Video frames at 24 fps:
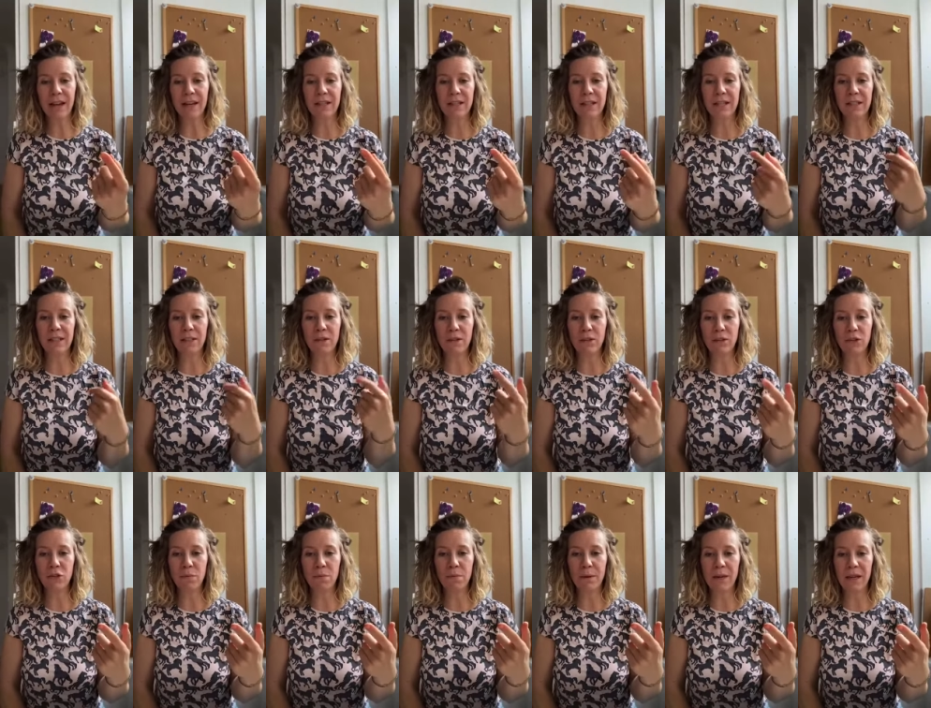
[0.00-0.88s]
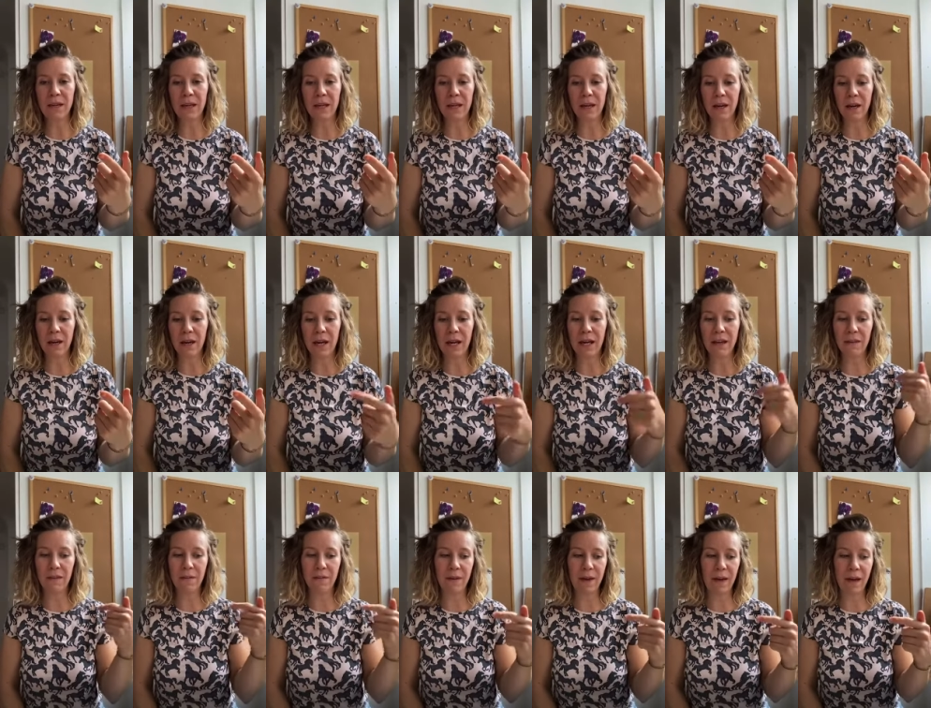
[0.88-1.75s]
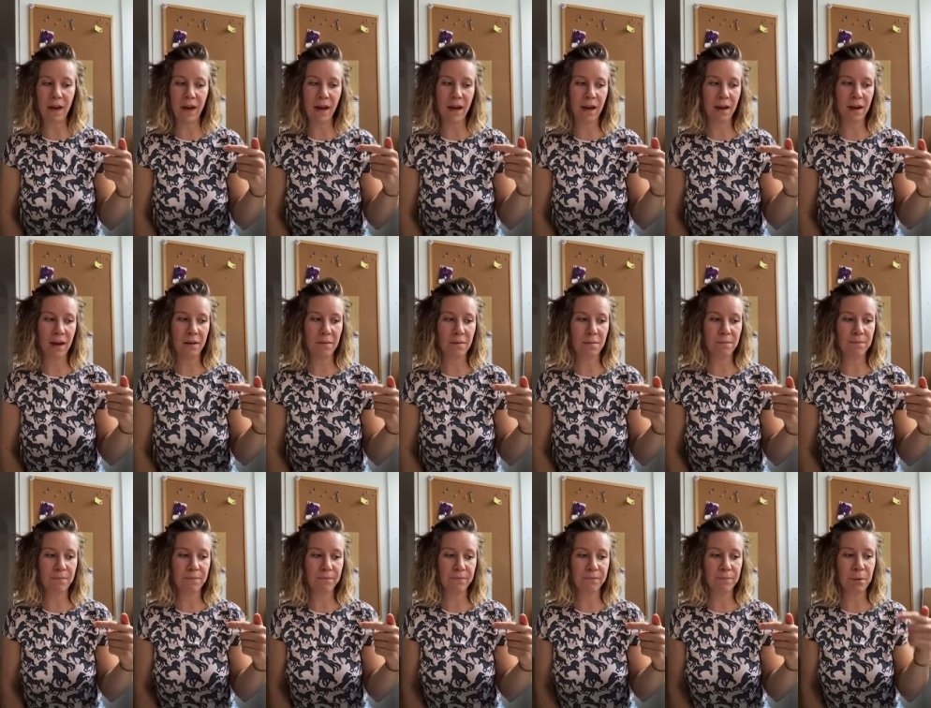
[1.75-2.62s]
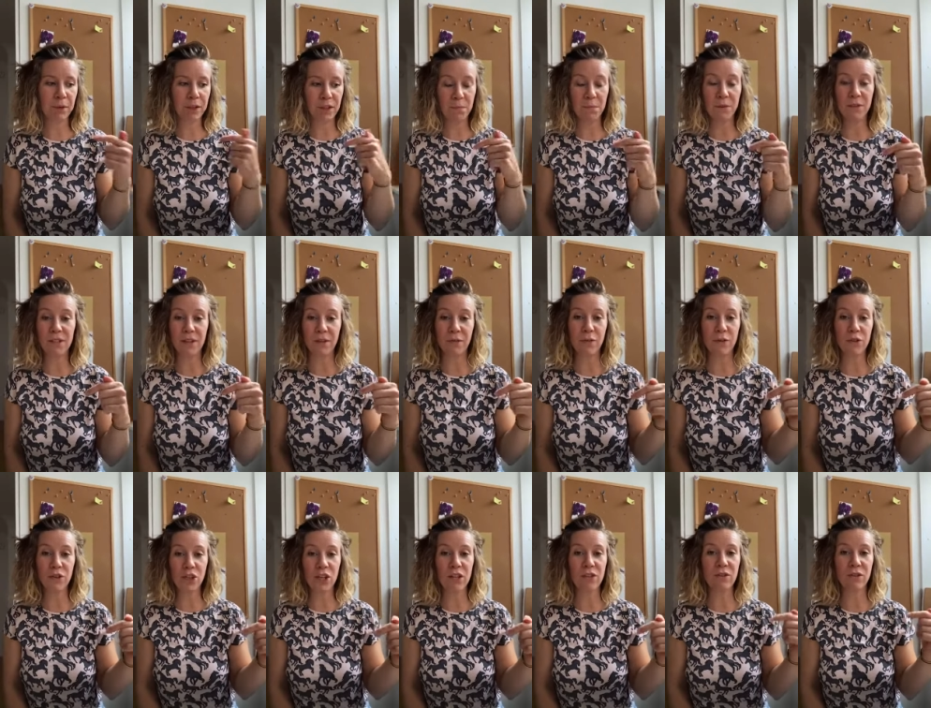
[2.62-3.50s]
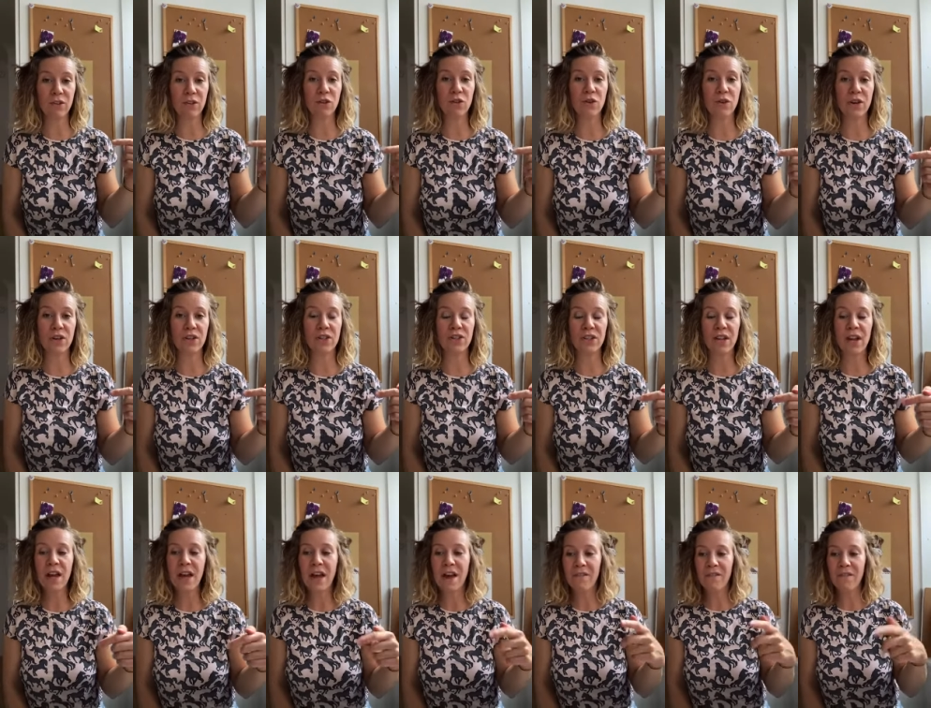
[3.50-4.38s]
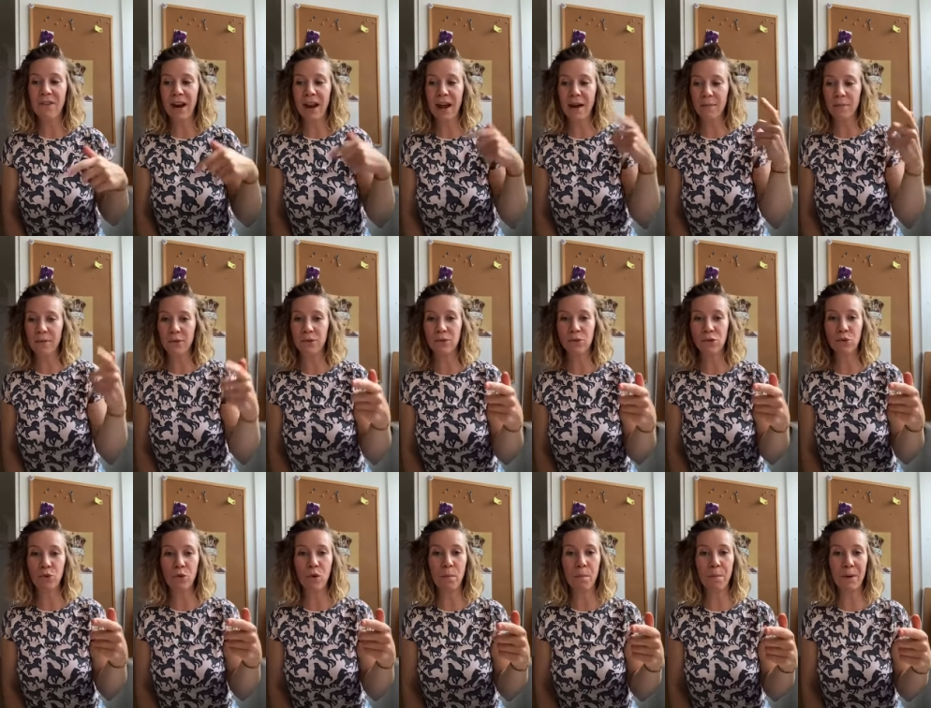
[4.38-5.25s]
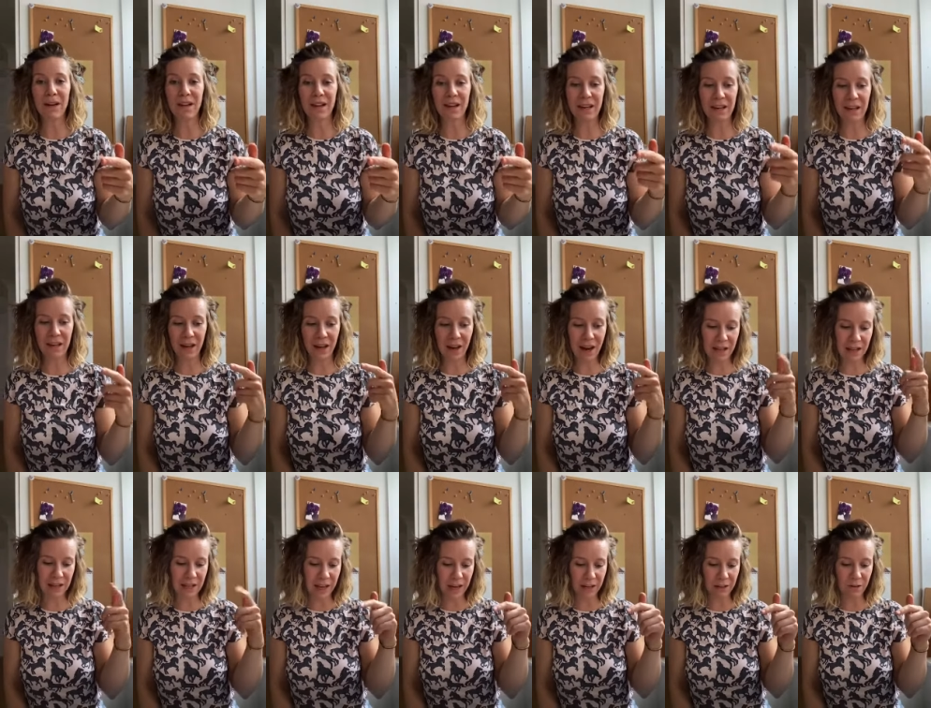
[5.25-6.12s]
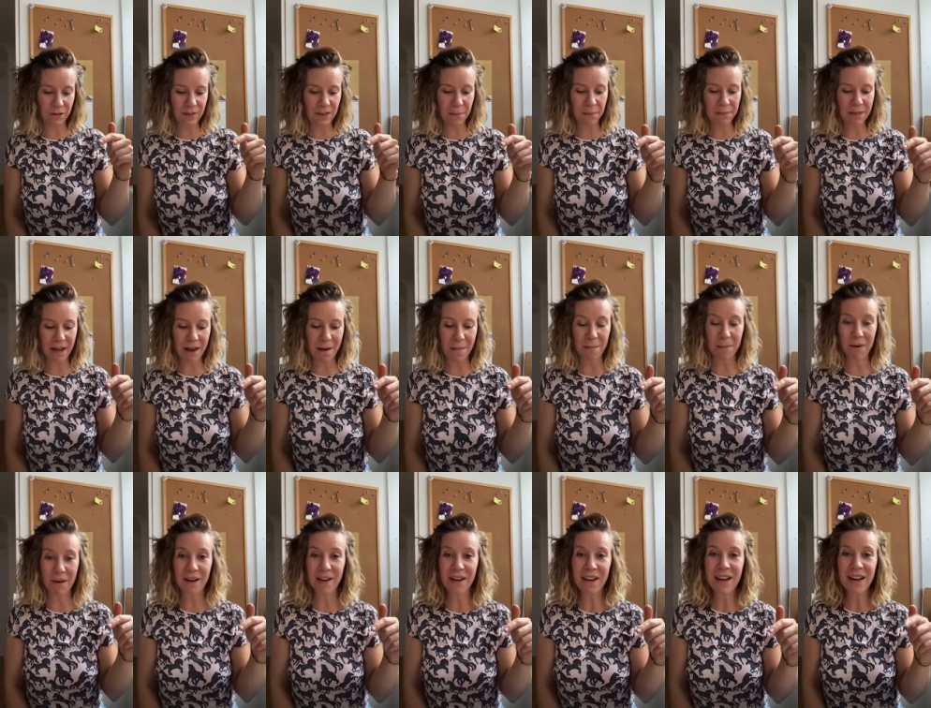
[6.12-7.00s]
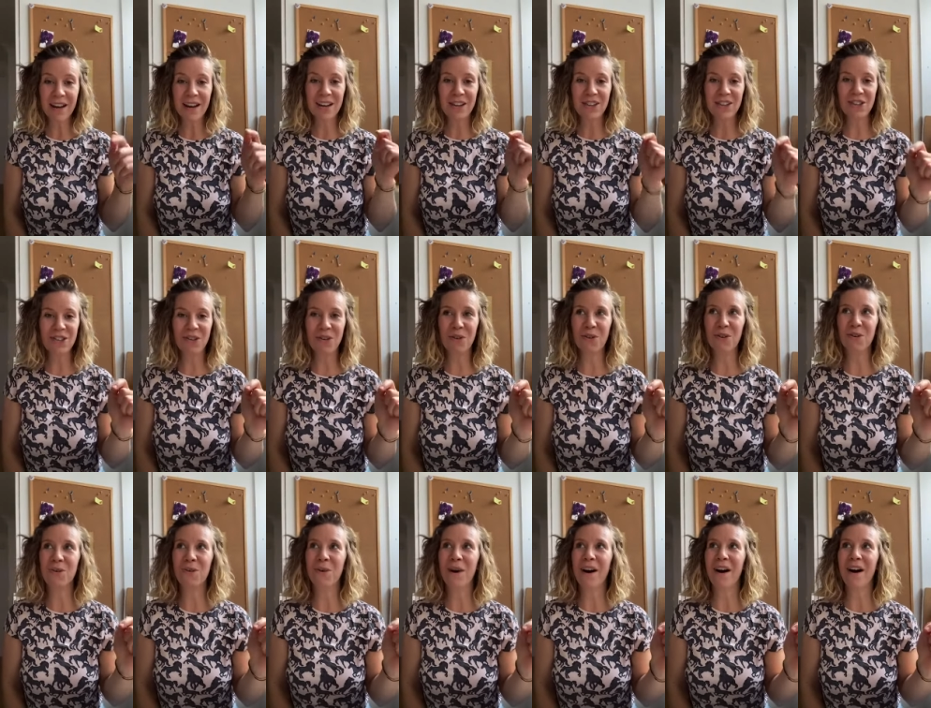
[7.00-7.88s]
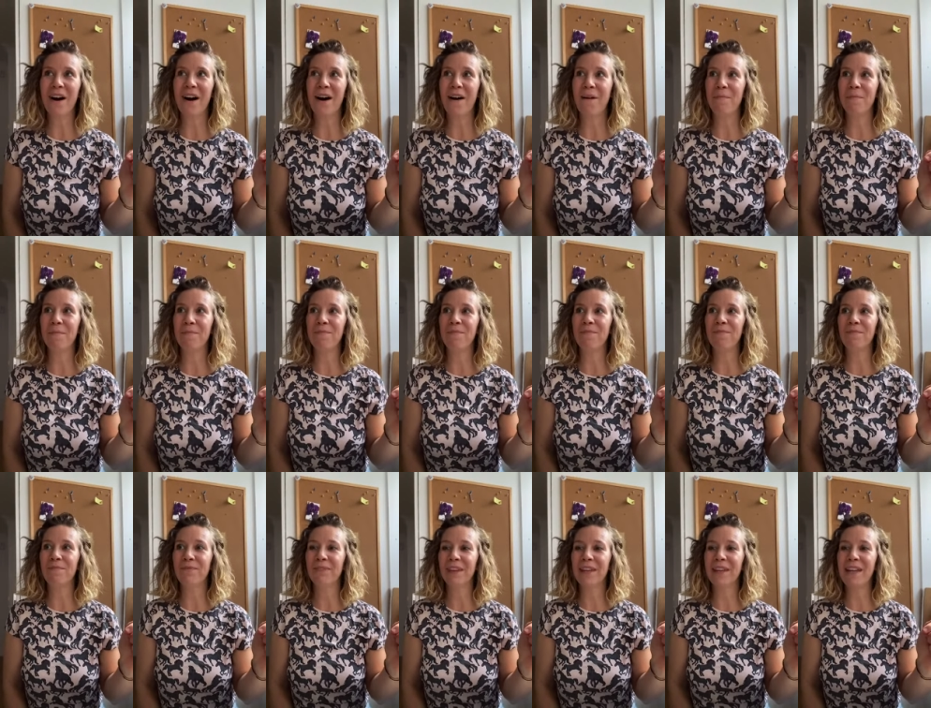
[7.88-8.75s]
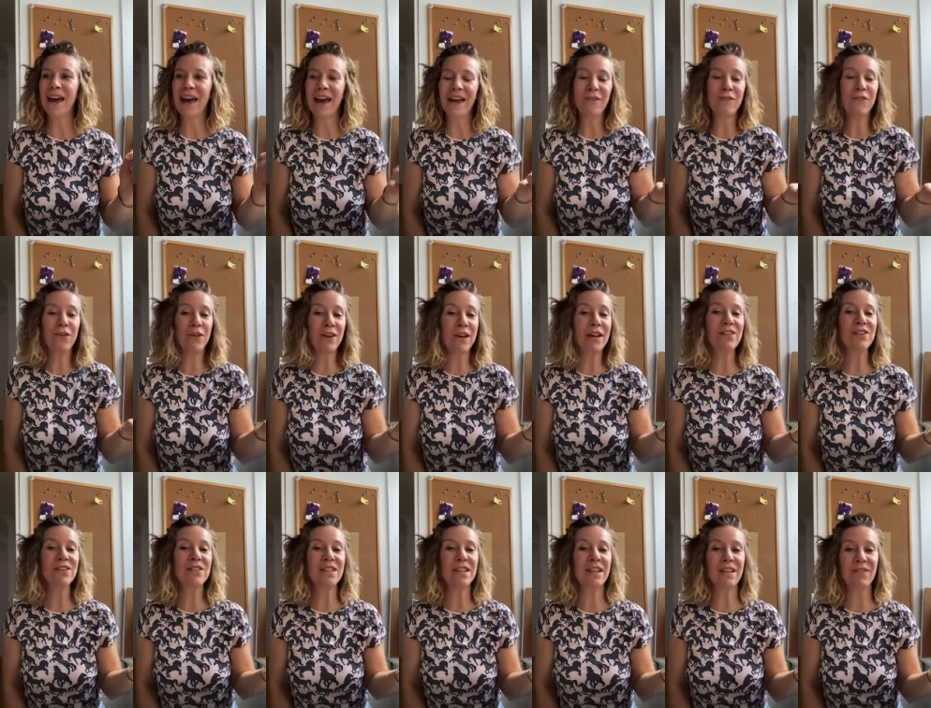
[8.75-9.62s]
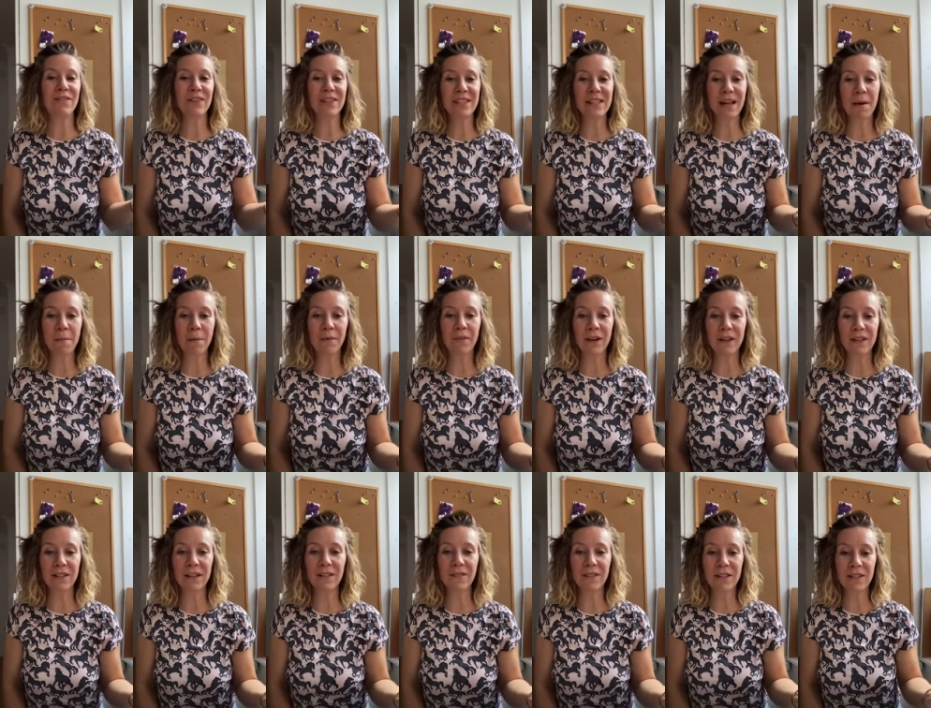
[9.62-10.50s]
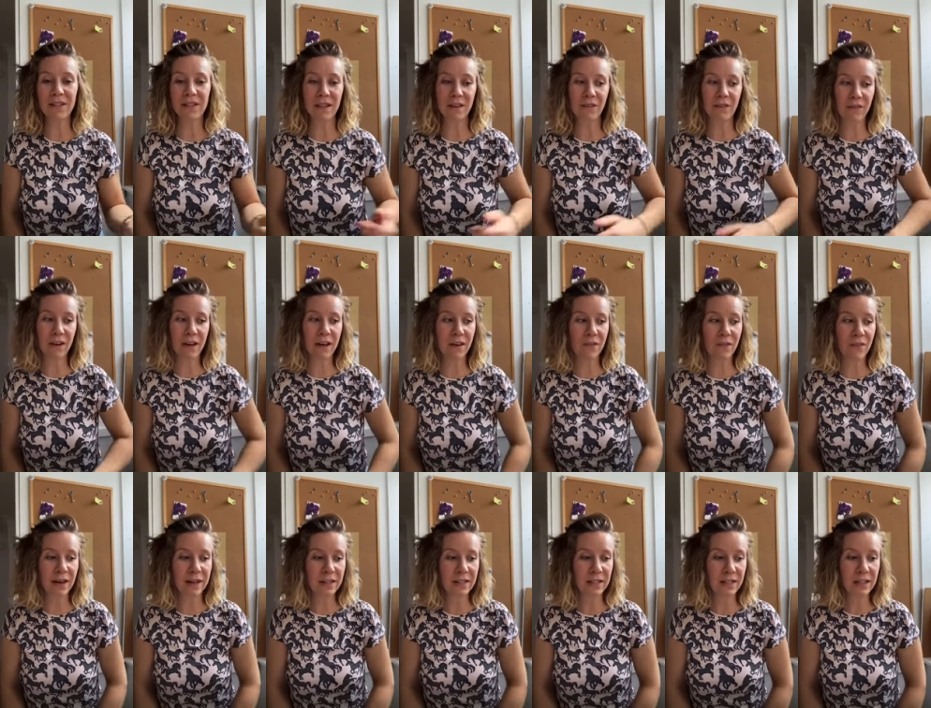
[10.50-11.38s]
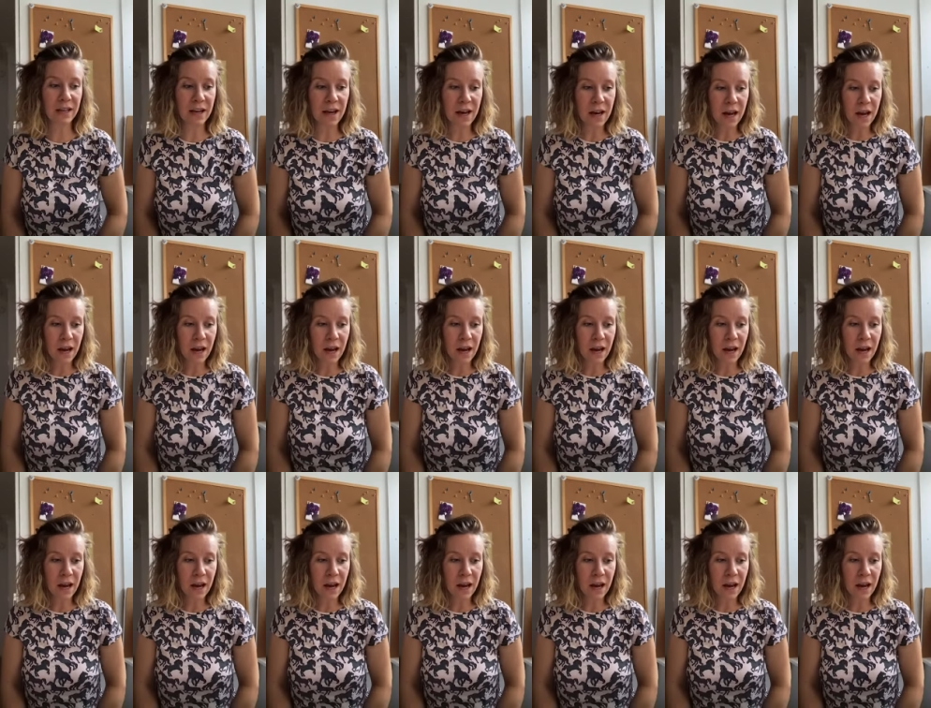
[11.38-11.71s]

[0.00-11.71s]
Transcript: and it's going to be in the Body Music for Children course that I'm going to open at the end of September. So yeah, if you're interested in this type of activities, I think that